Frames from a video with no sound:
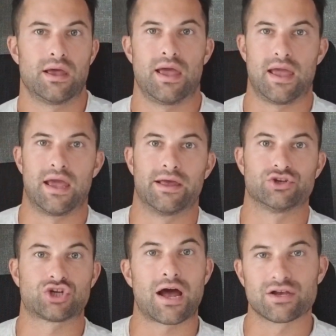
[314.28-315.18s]

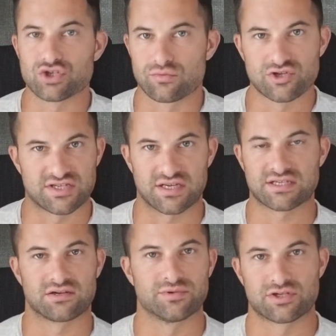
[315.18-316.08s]
And Shia's almost
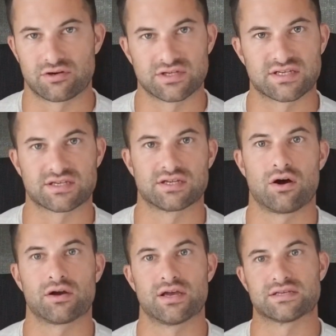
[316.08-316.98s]
six, he'll be turning six in
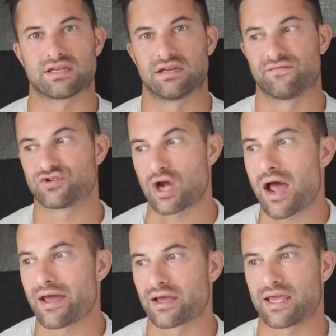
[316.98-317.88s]
August. And if
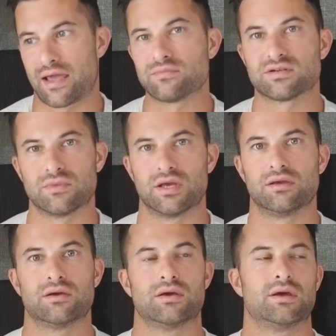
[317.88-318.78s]
Shia came to
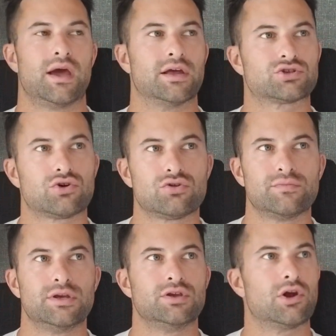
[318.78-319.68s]
me and told
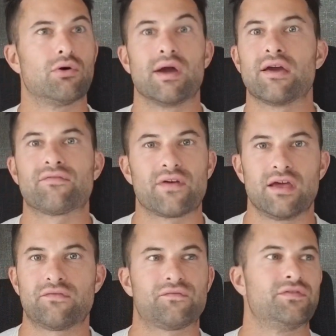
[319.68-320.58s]
me, you know, if
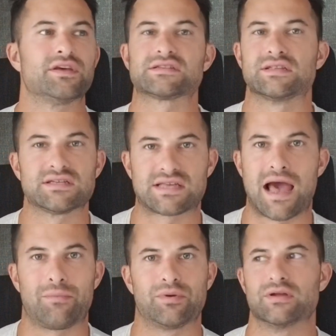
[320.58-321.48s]
if this and this
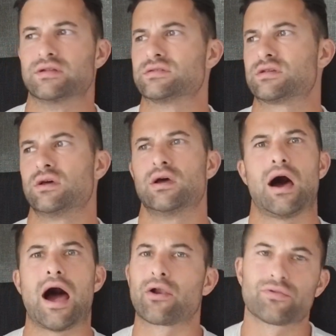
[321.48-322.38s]
happens,
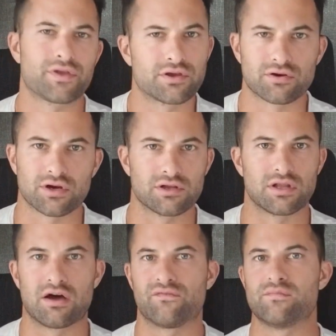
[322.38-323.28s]
I don't think you're gonna
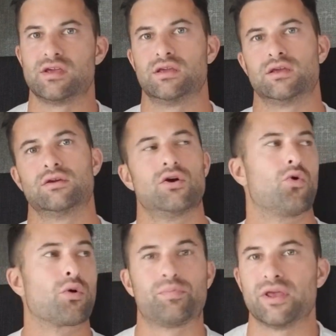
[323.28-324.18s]
love me,
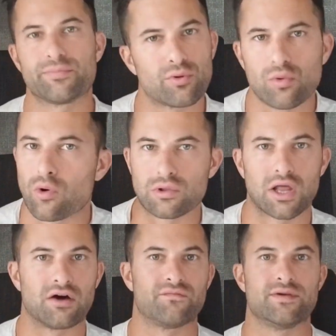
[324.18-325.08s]
or people won't
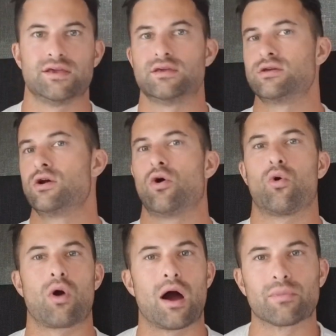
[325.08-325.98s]
love me,
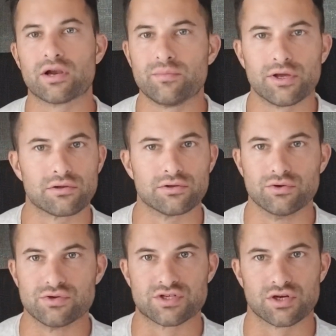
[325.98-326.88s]
or I'm gonna be a
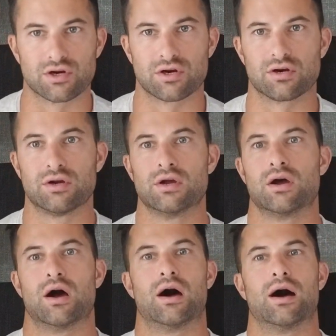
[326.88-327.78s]
loser,
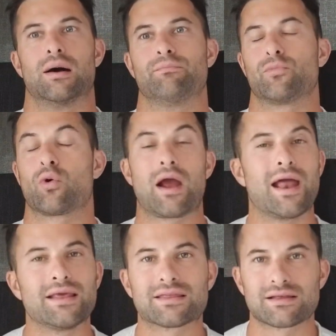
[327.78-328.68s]
um, or
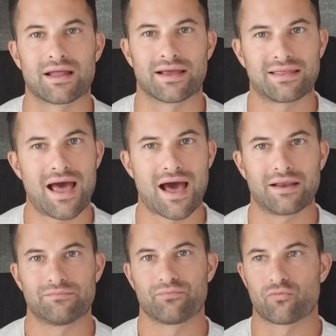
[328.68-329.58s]
anything like
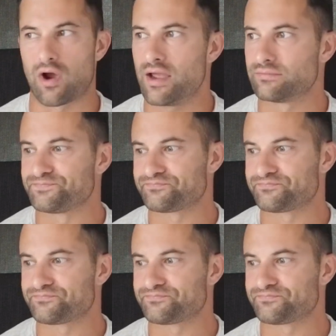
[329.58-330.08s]
that, right?